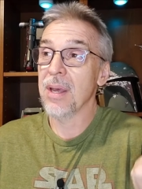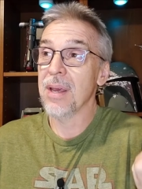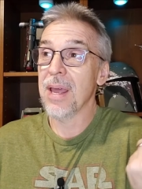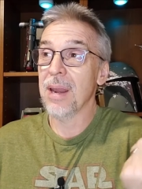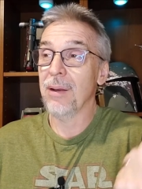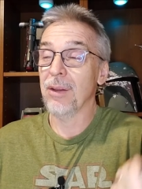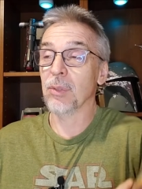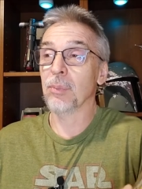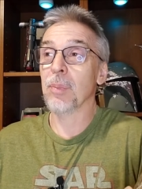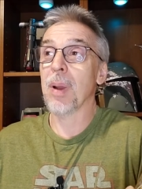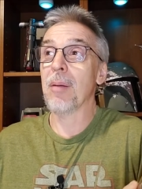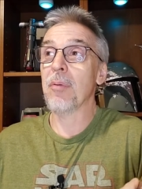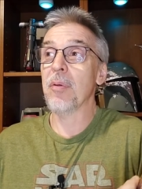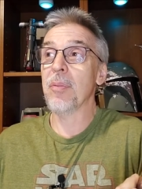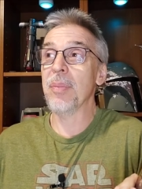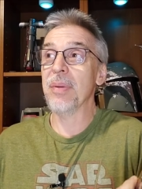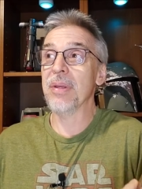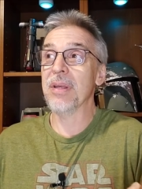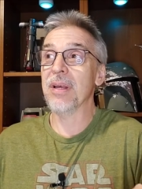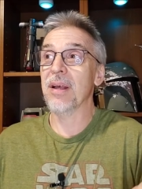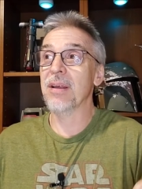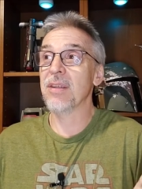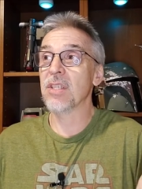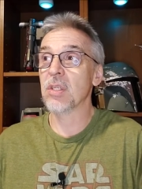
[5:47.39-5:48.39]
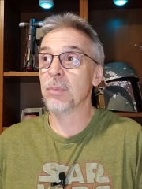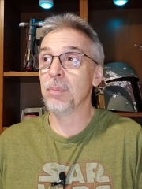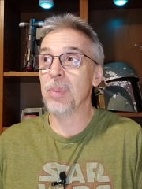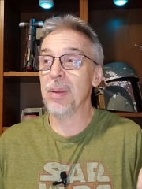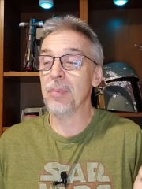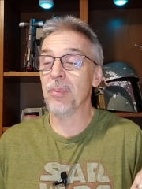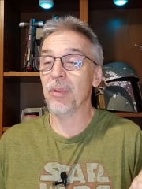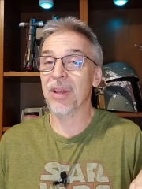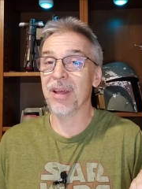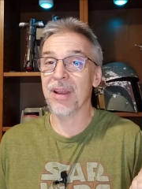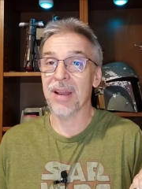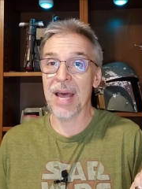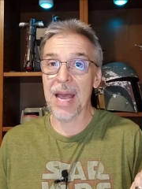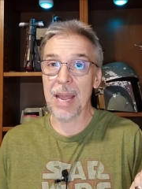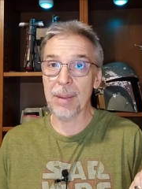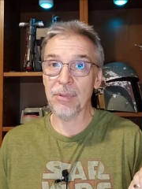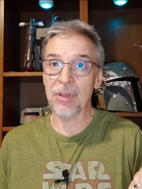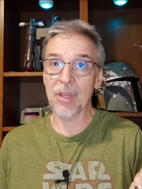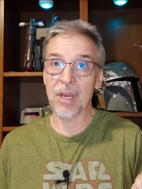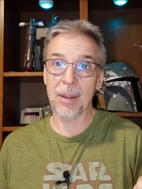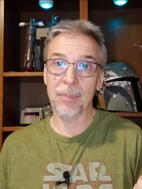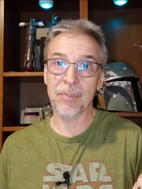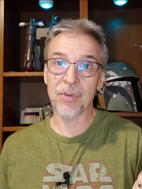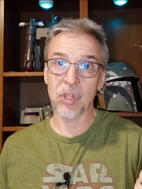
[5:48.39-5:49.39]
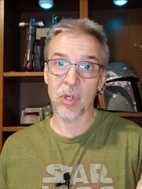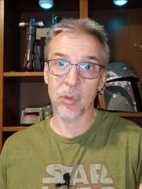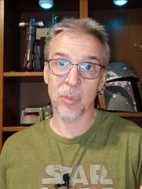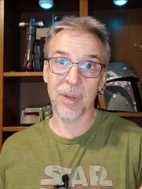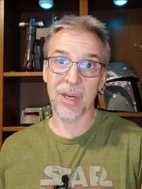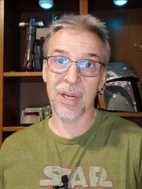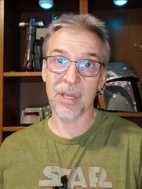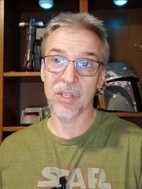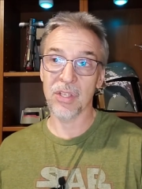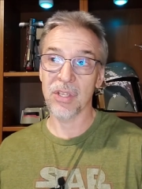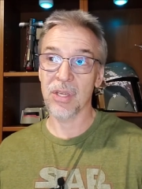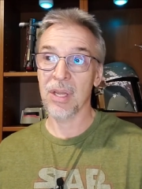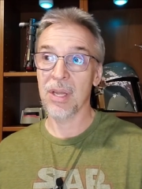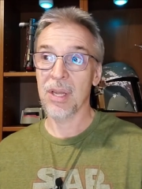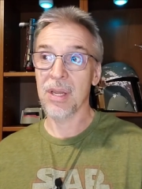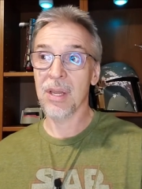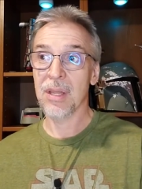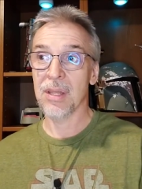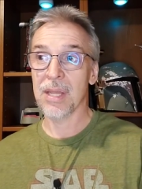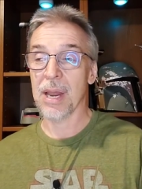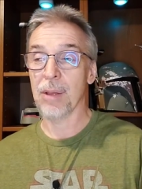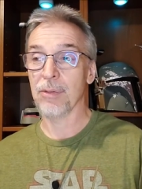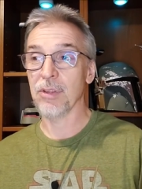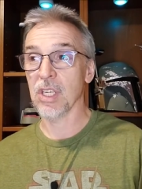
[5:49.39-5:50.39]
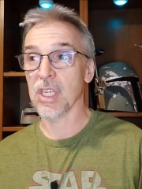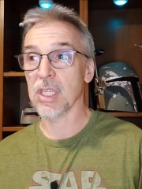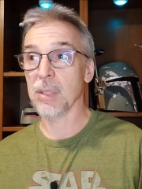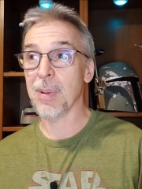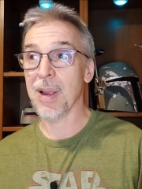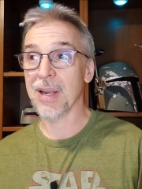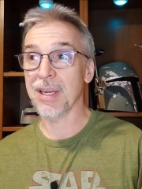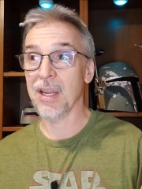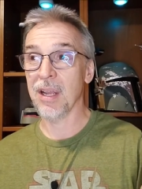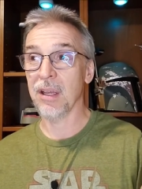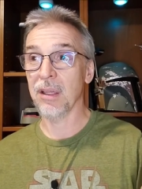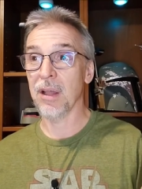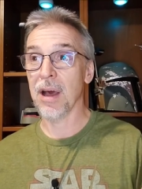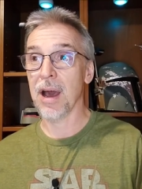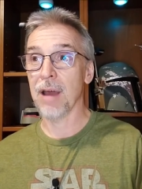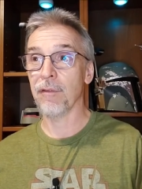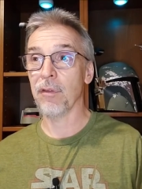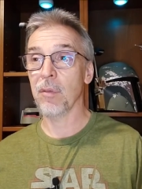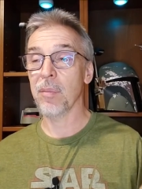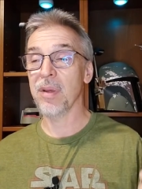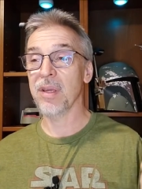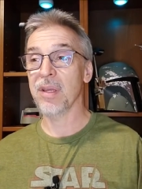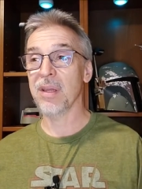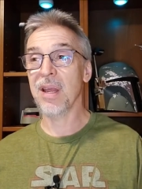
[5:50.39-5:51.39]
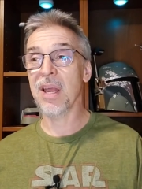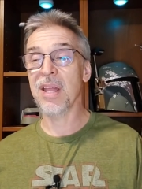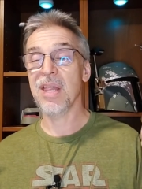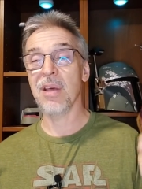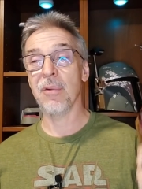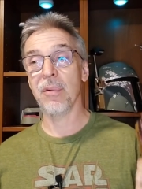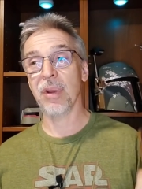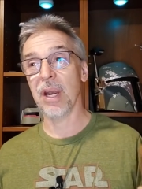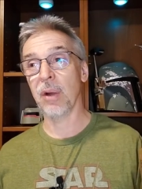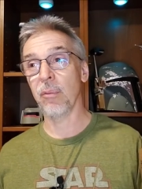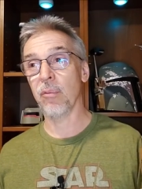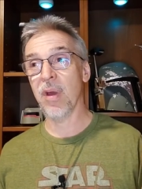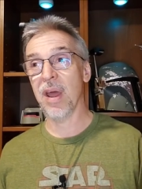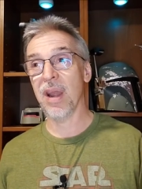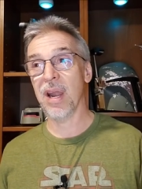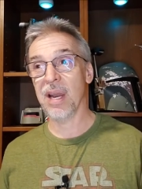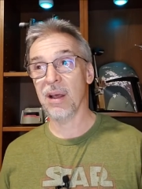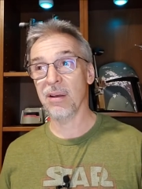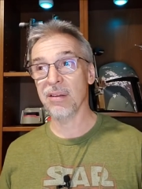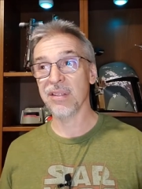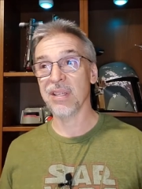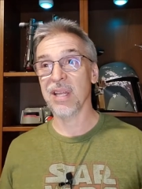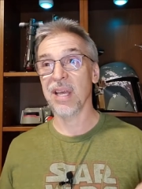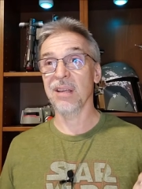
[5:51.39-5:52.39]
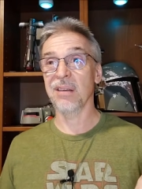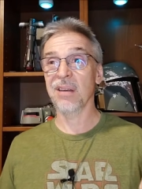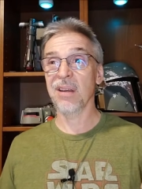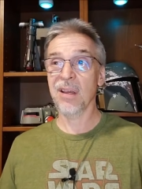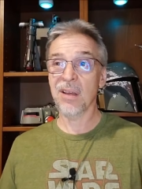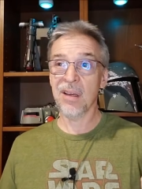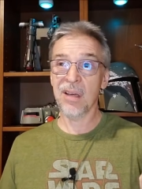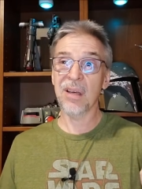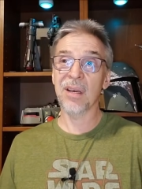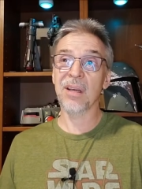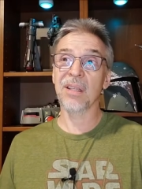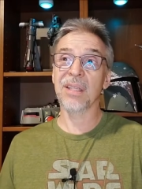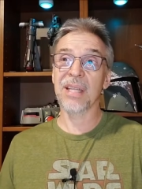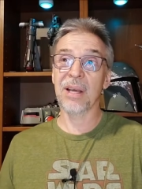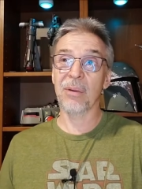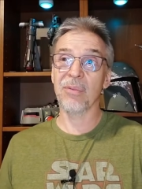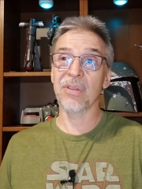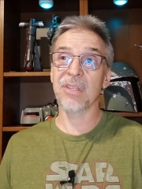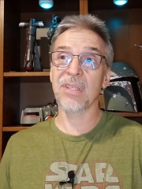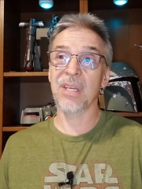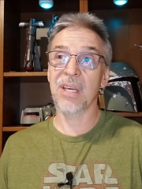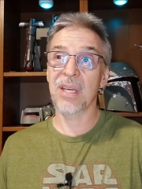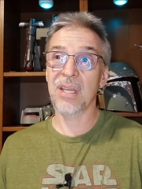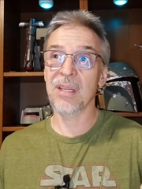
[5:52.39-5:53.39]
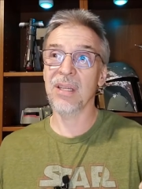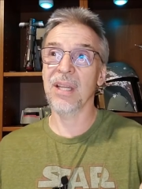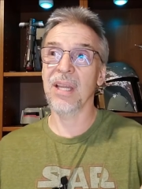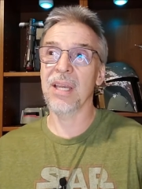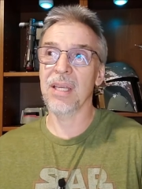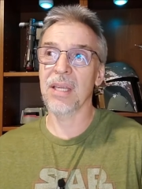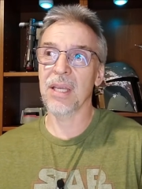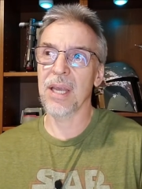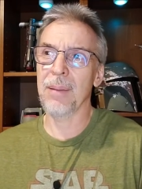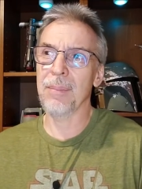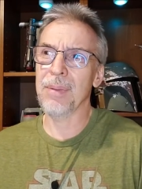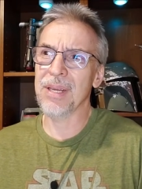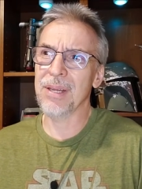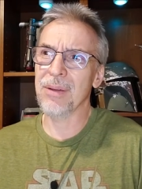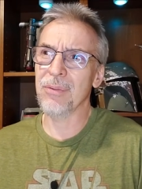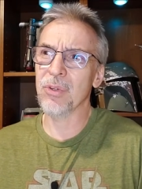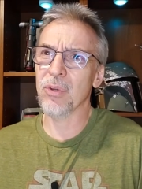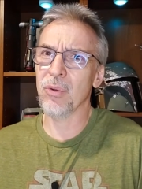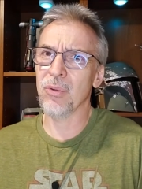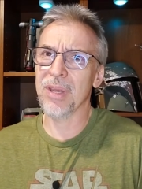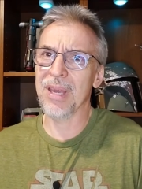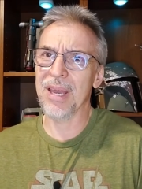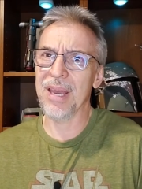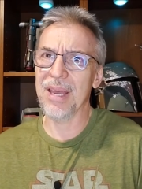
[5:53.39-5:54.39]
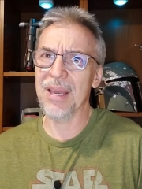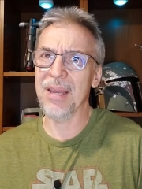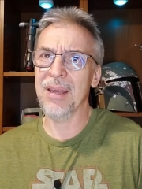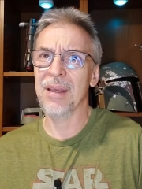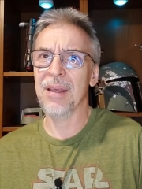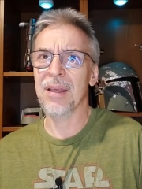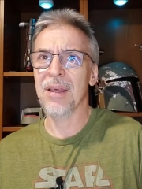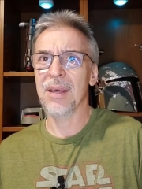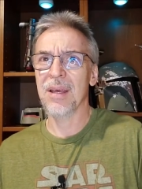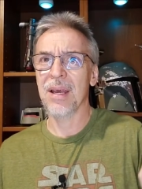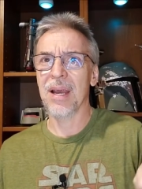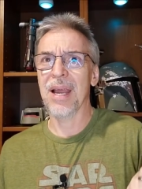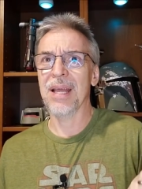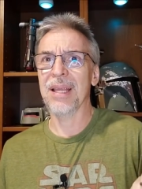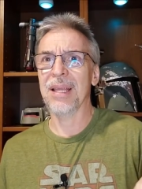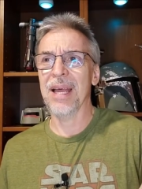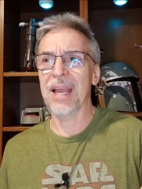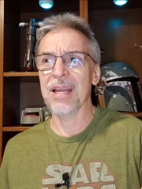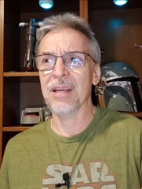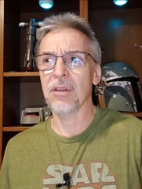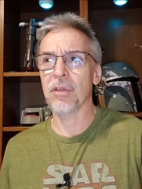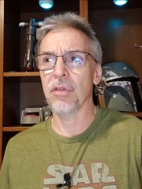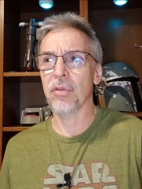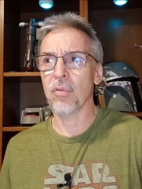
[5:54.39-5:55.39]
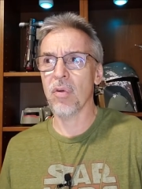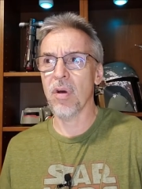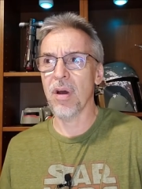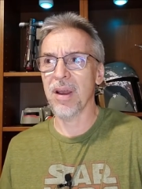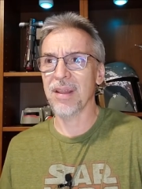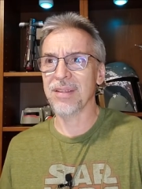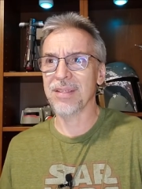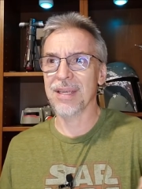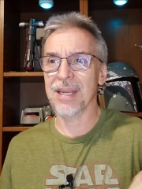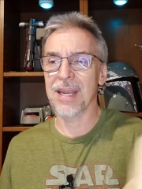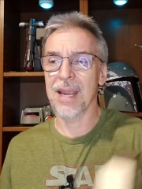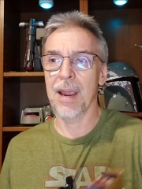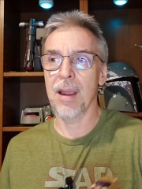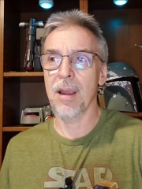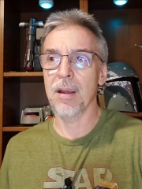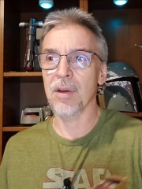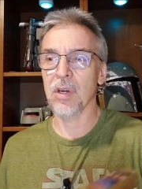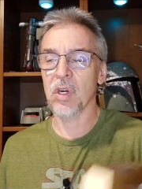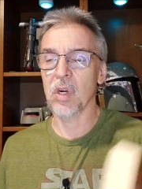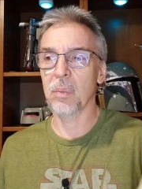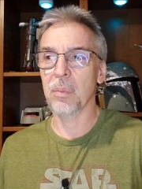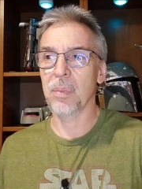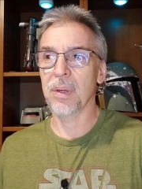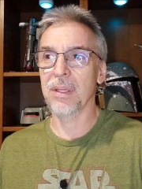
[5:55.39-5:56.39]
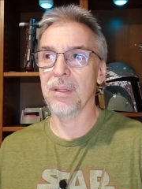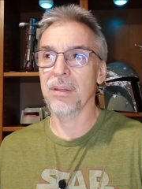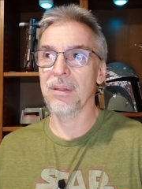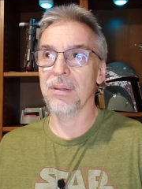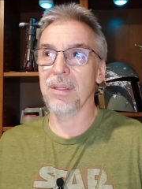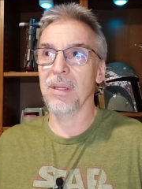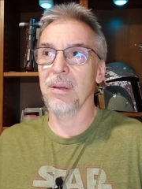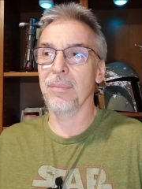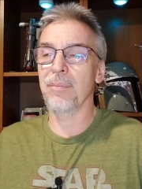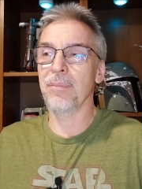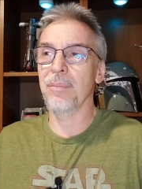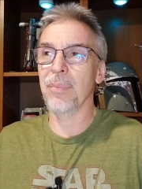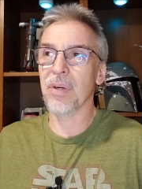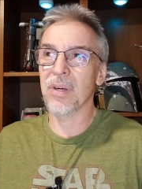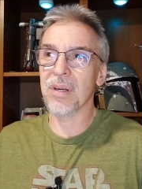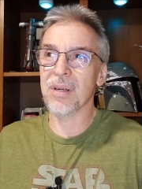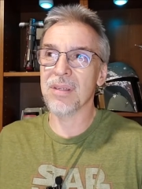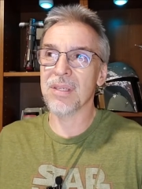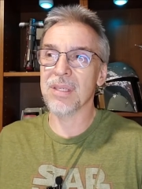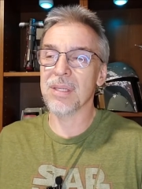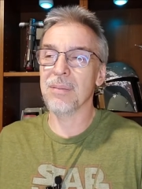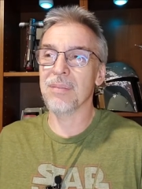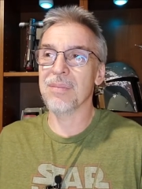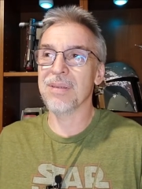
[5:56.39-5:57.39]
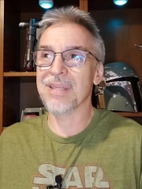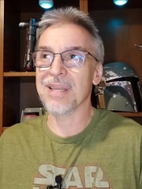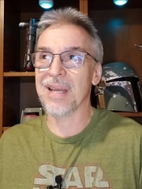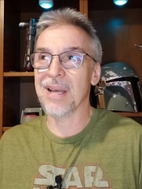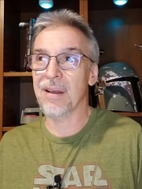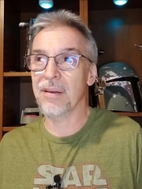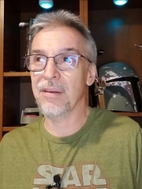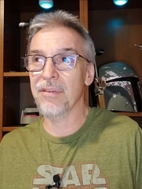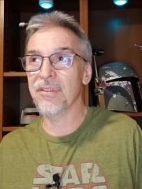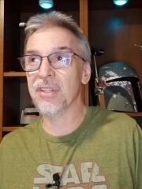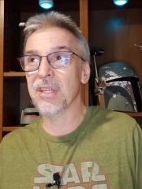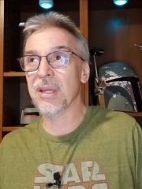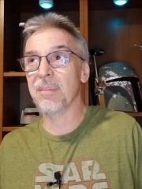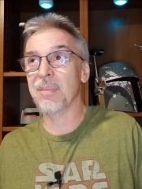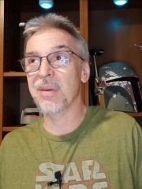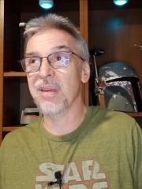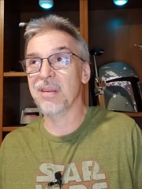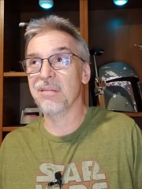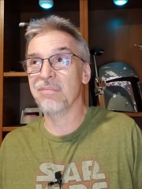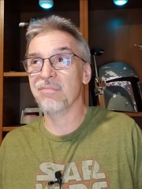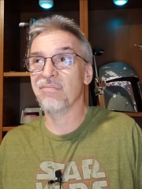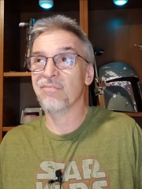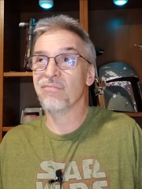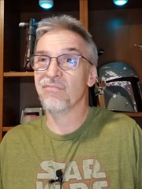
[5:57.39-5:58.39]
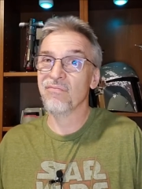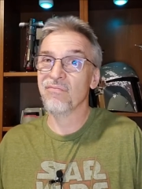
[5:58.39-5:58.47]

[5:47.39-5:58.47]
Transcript: It was probably because people had hyped it up so much that I was expecting a lot from it. And then when I read it, I was like, huh, that was it? Like, I mean, it was okay. I liked Thrawn as a character, but the books themselves, I mean,